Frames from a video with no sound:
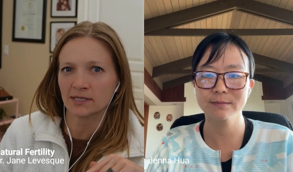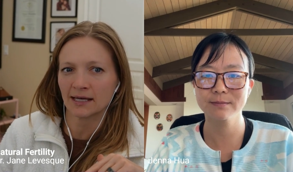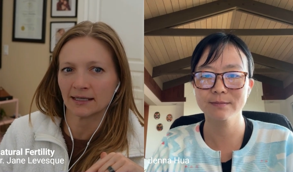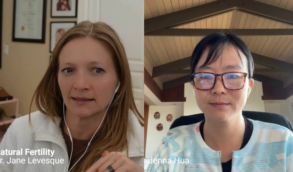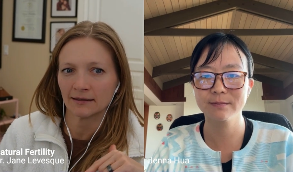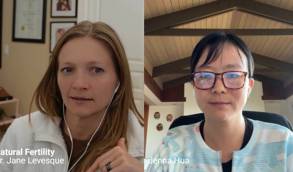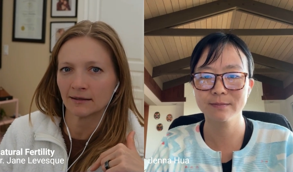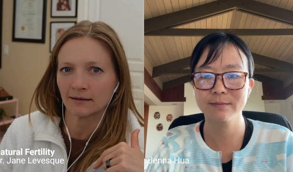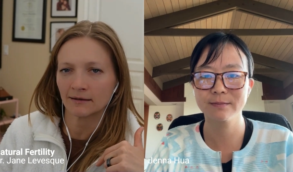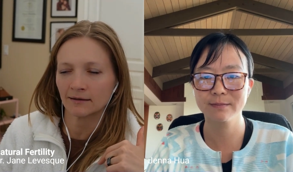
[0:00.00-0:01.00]
Speaker 1: like,
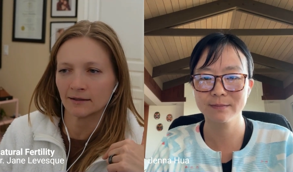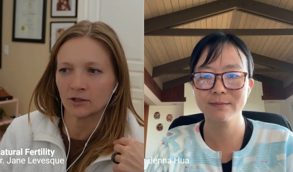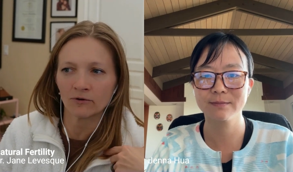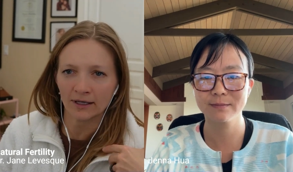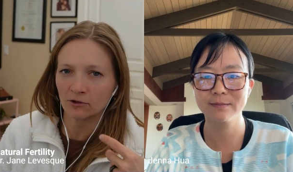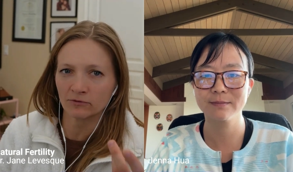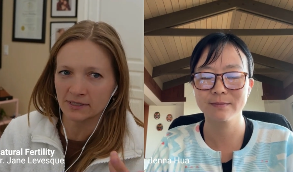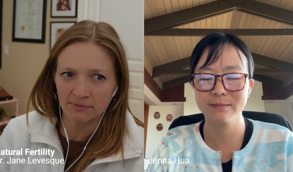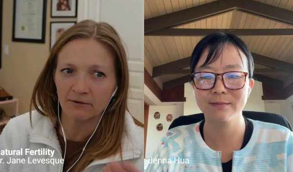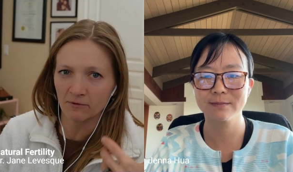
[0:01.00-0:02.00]
you know, I can only
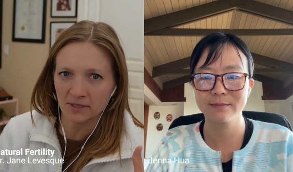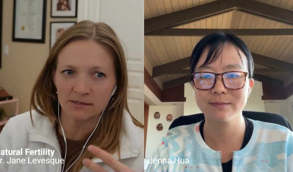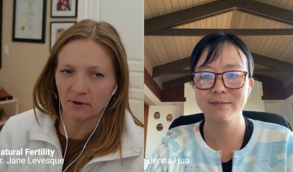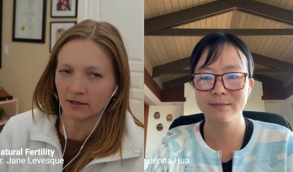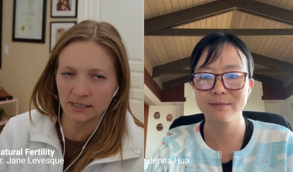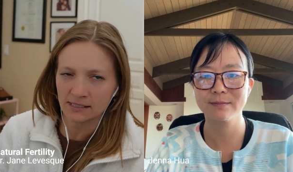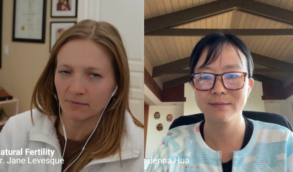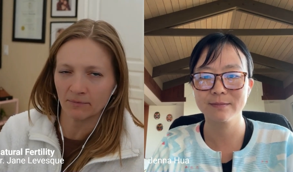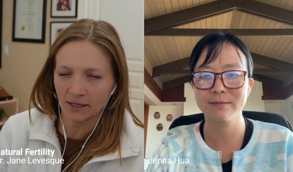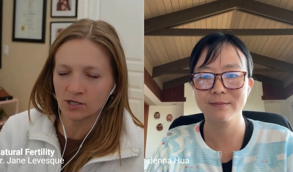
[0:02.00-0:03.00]
speak from experience in
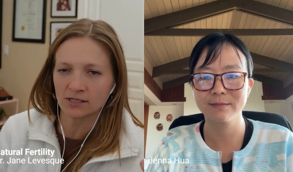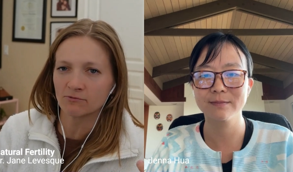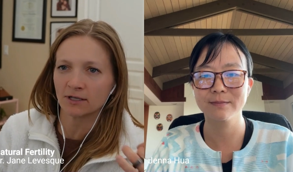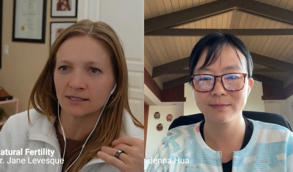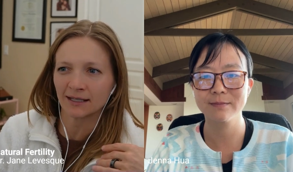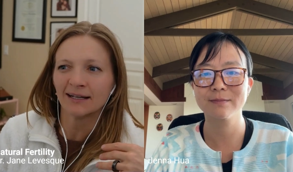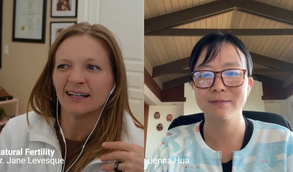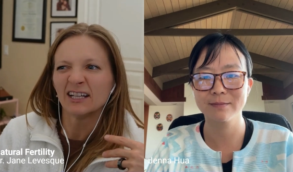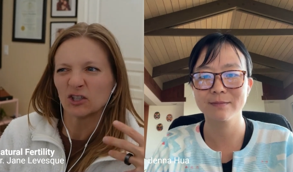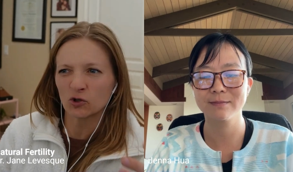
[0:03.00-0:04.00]
my patients where it's like,
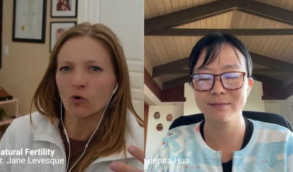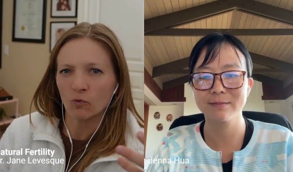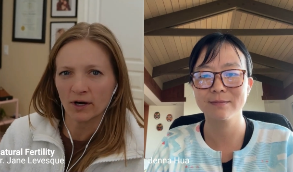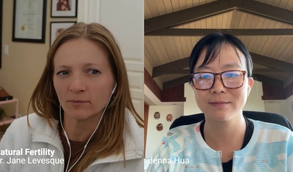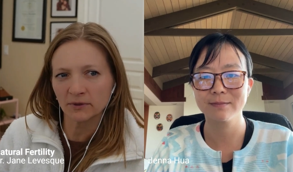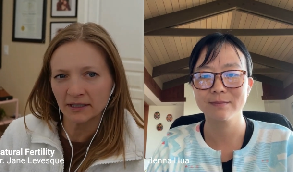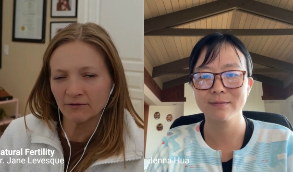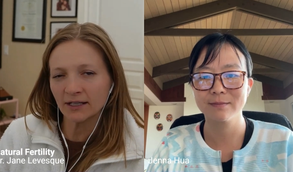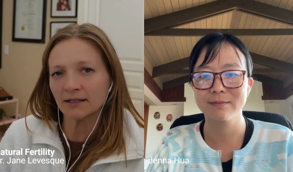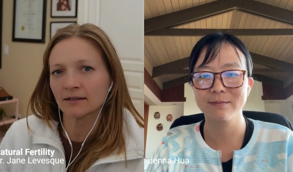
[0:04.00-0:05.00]
you don't want to believe
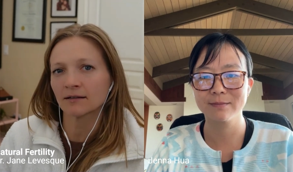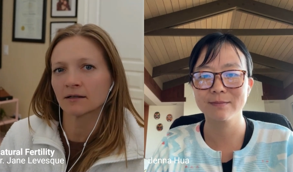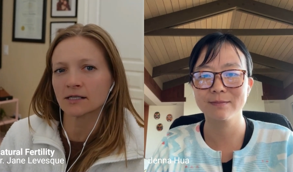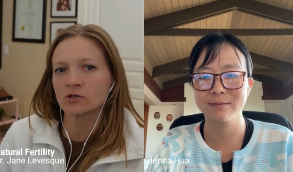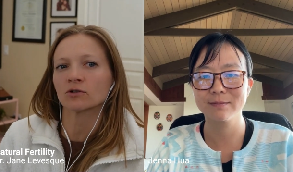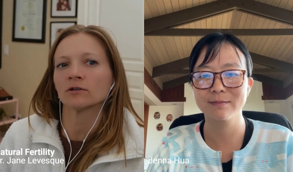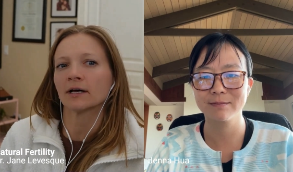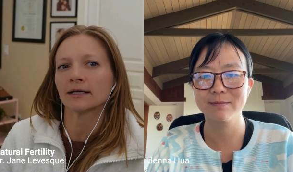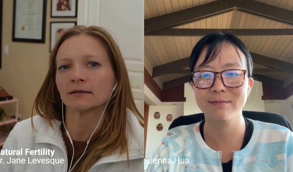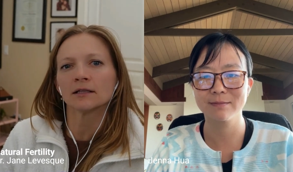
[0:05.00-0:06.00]
it because you're
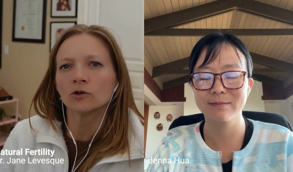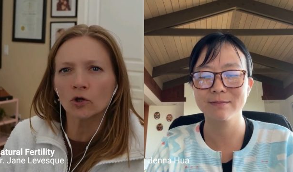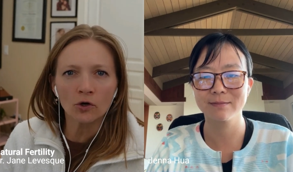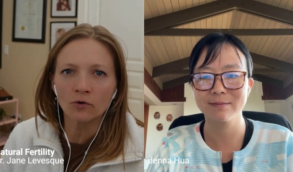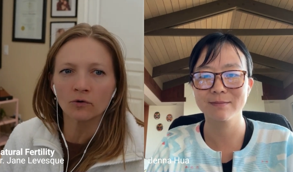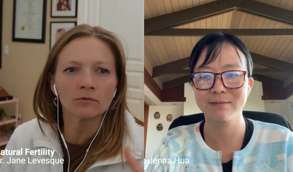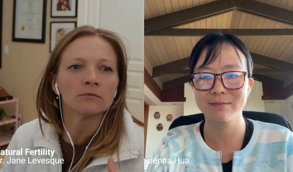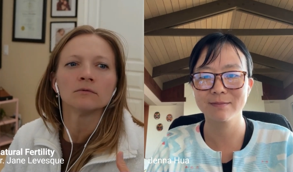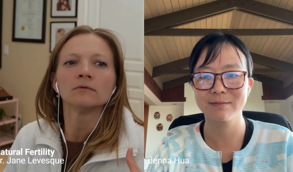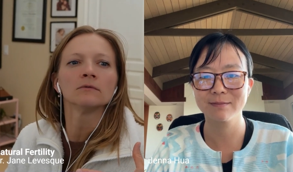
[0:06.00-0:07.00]
like, no,
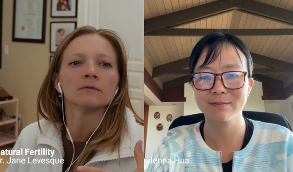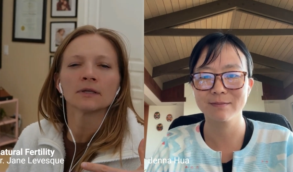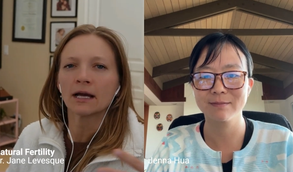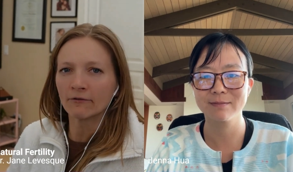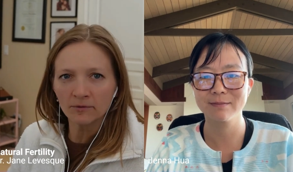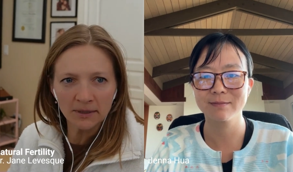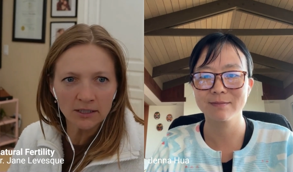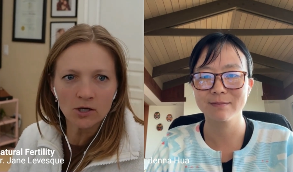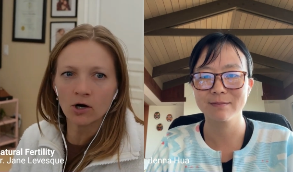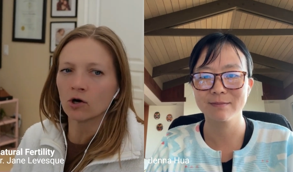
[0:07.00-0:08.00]
the government
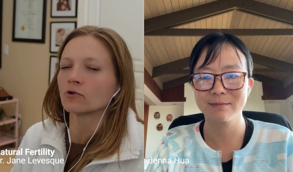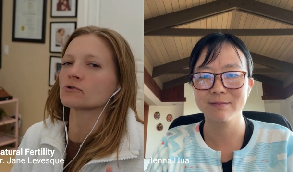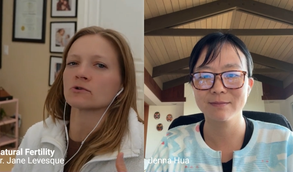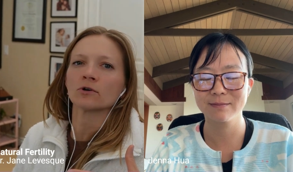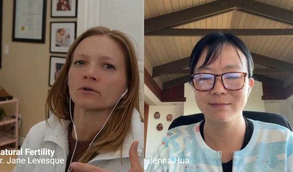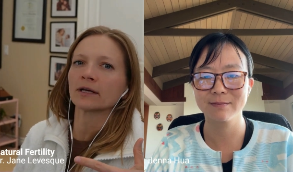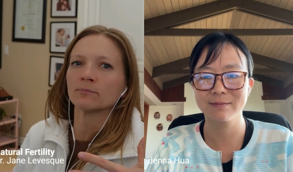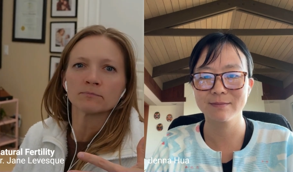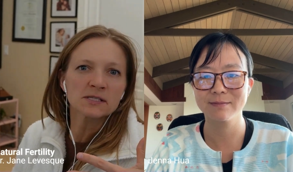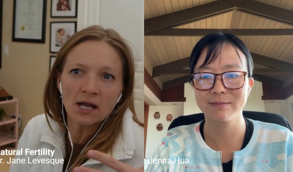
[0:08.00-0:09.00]
knows, or like
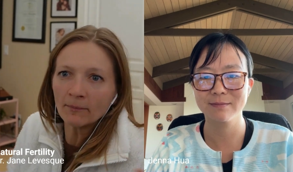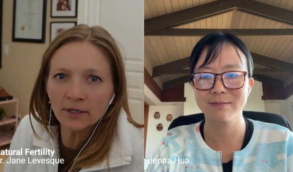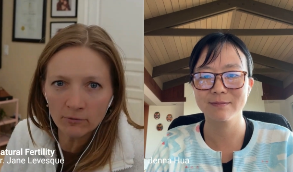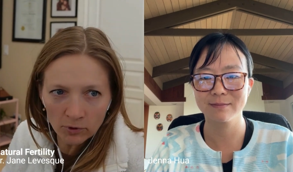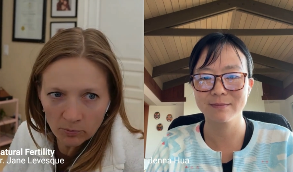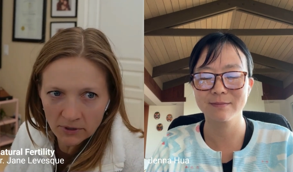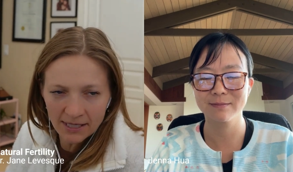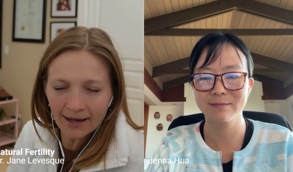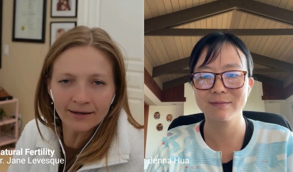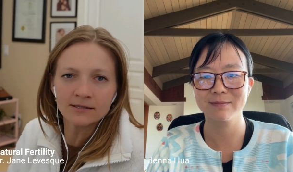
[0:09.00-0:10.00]
somebody will
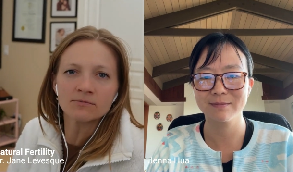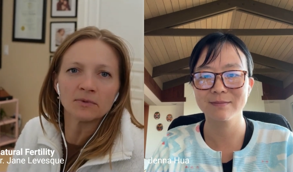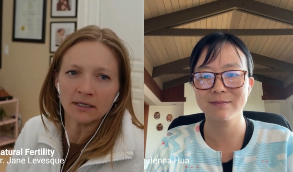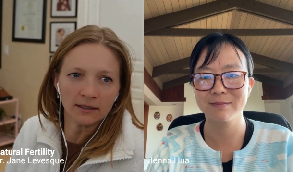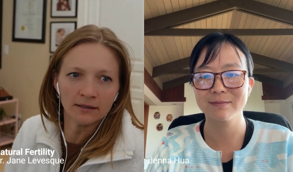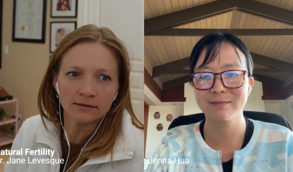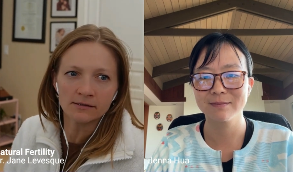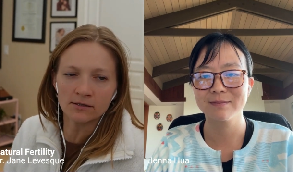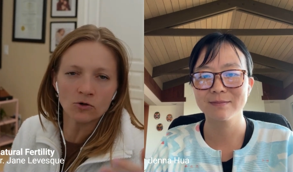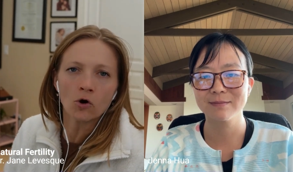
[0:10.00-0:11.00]
protect me.
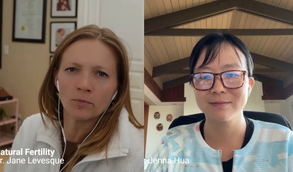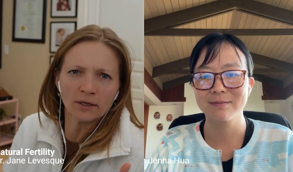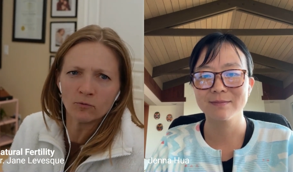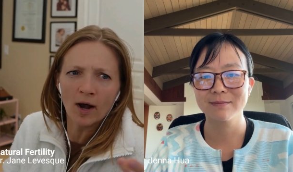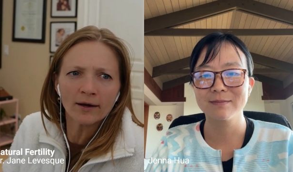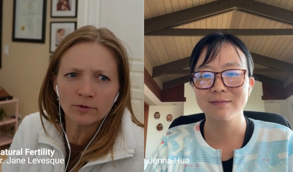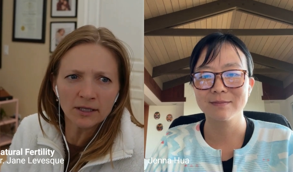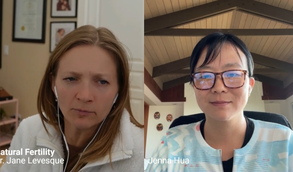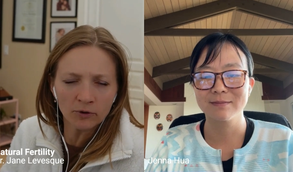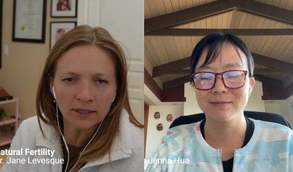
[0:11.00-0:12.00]
Nobody, why would
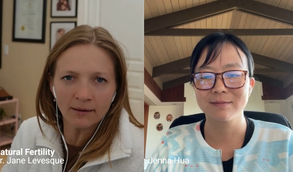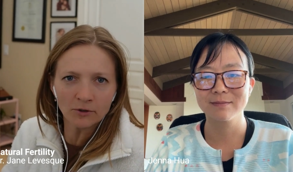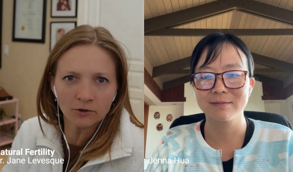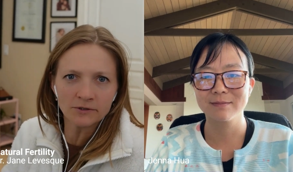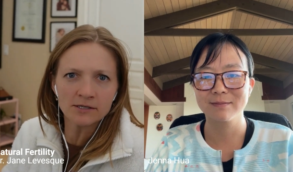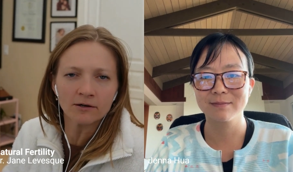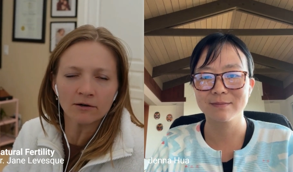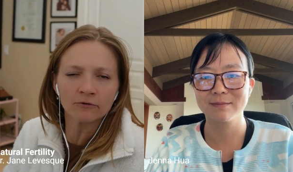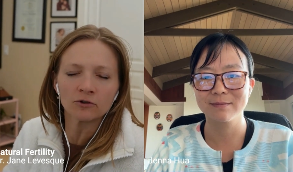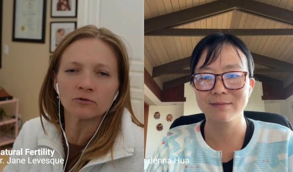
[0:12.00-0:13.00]
they put chemicals in our
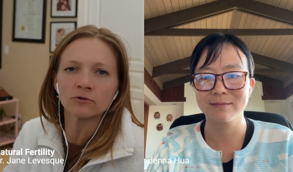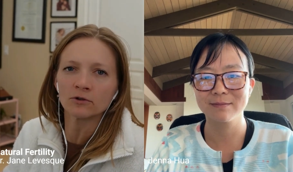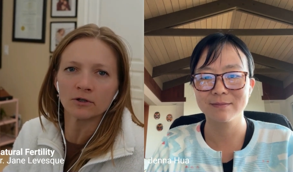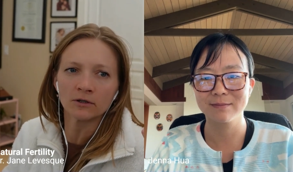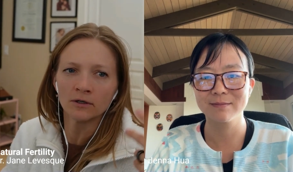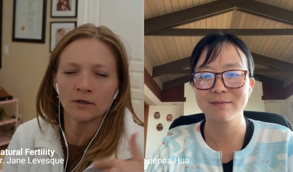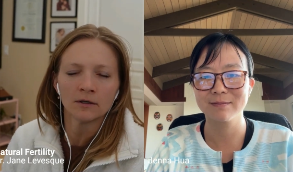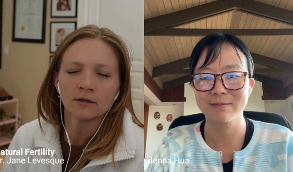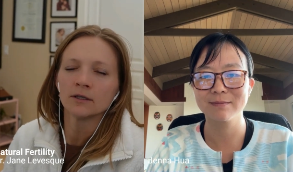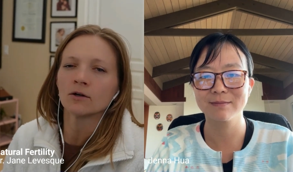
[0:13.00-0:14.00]
food or,
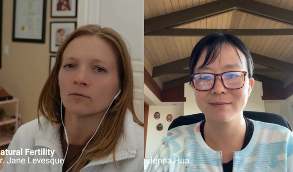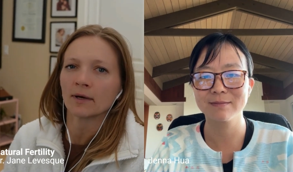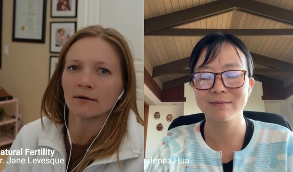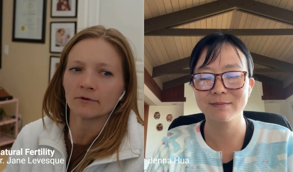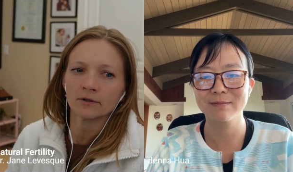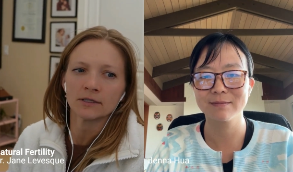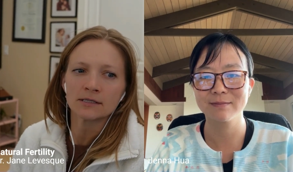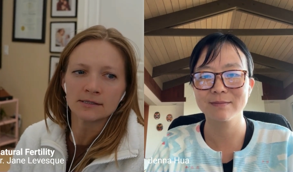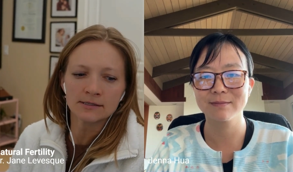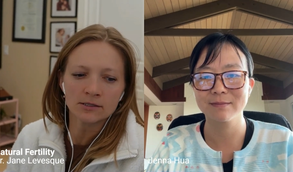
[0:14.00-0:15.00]
you know, whatever. And
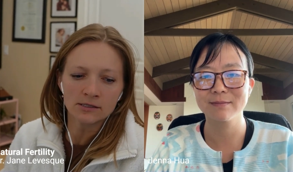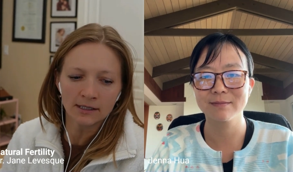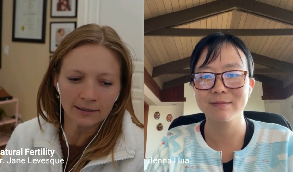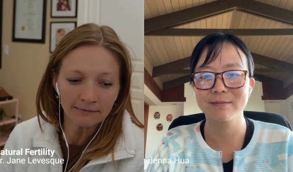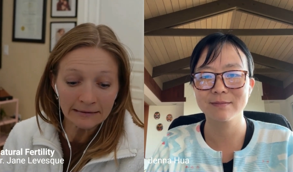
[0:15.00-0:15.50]
it's just like,